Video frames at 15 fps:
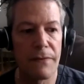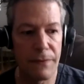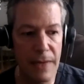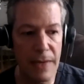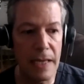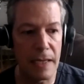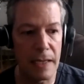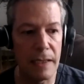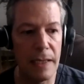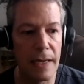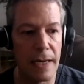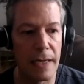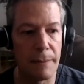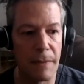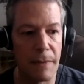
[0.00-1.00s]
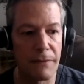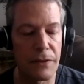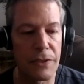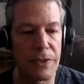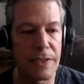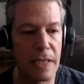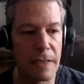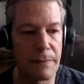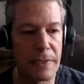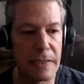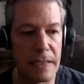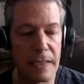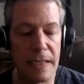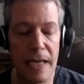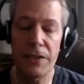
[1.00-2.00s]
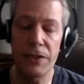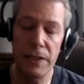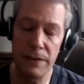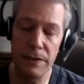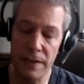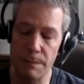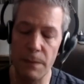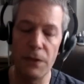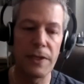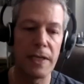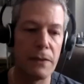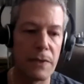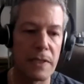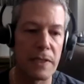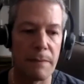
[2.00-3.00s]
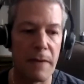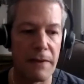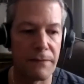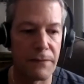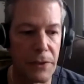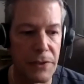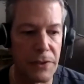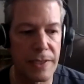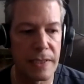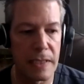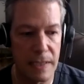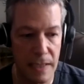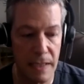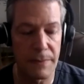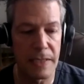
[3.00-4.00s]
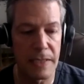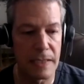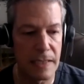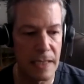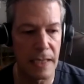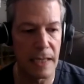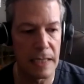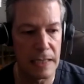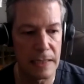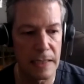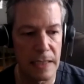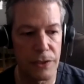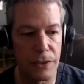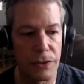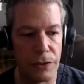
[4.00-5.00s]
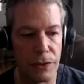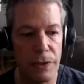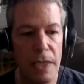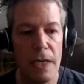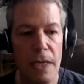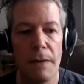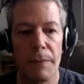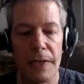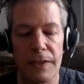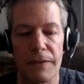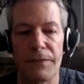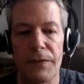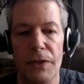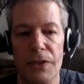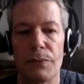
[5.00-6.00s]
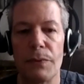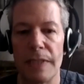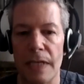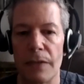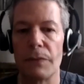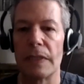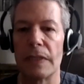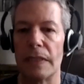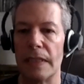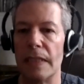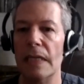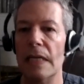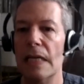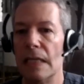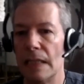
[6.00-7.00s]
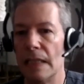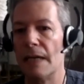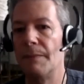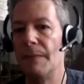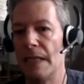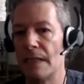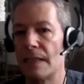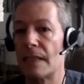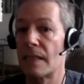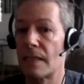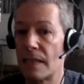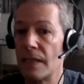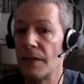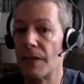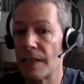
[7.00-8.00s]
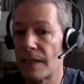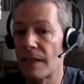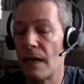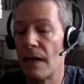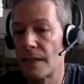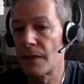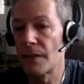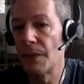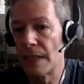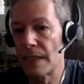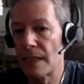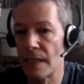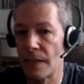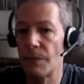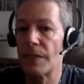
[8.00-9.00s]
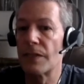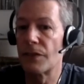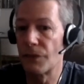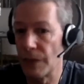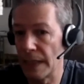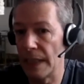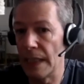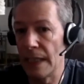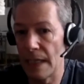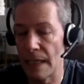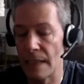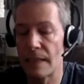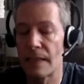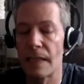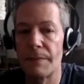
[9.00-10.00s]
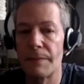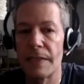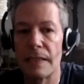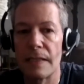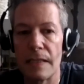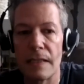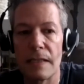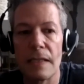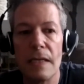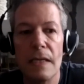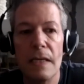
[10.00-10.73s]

thing, uh, my first substance. Actually, smoking was my first substance that I got addicted to. But the first one that really led me into serious consequences was drinking and substances.